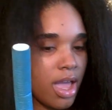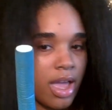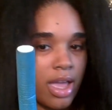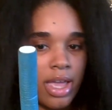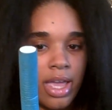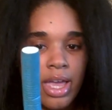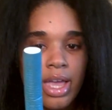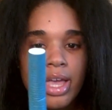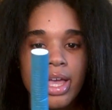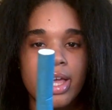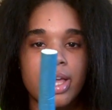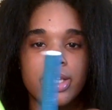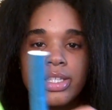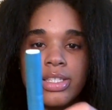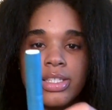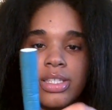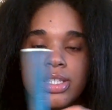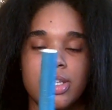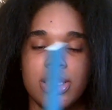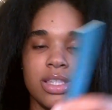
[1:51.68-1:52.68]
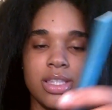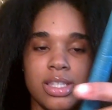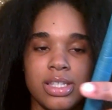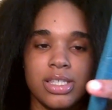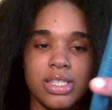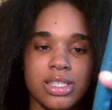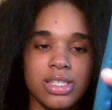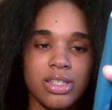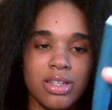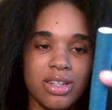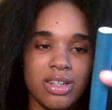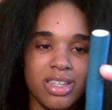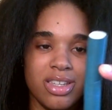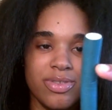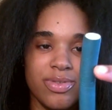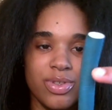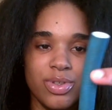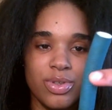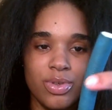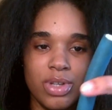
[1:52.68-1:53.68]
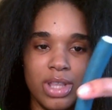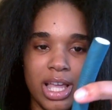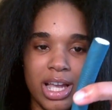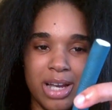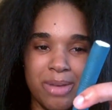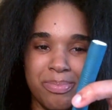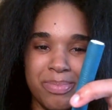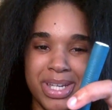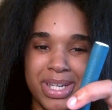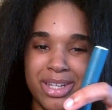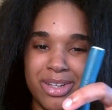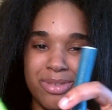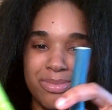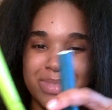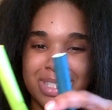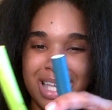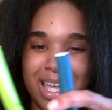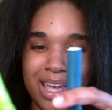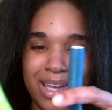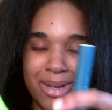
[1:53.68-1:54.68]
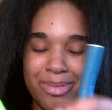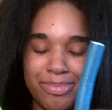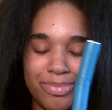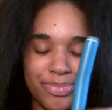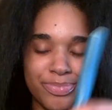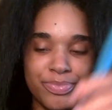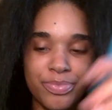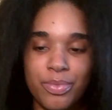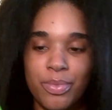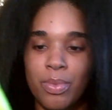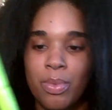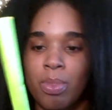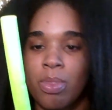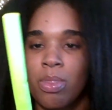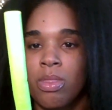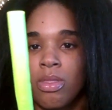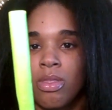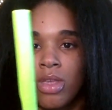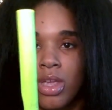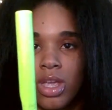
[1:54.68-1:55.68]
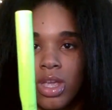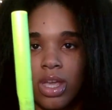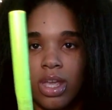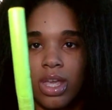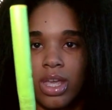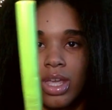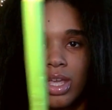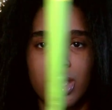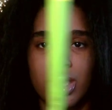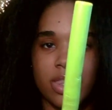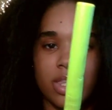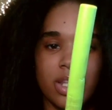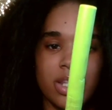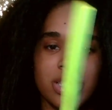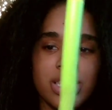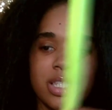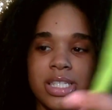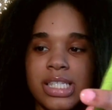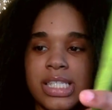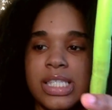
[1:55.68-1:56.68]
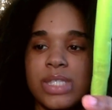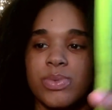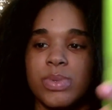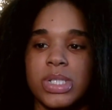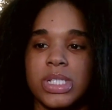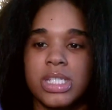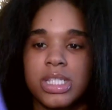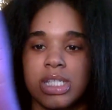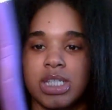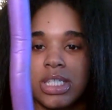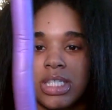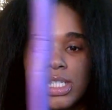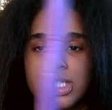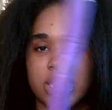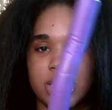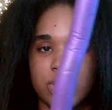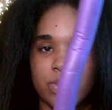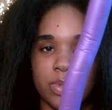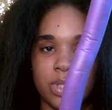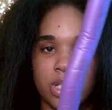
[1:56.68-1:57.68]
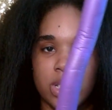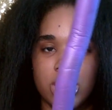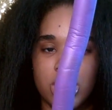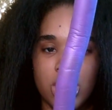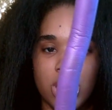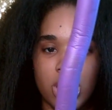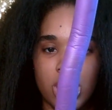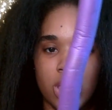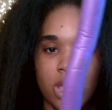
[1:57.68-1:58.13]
and this is going to give you like a medium type, and then it's this one, and then this one.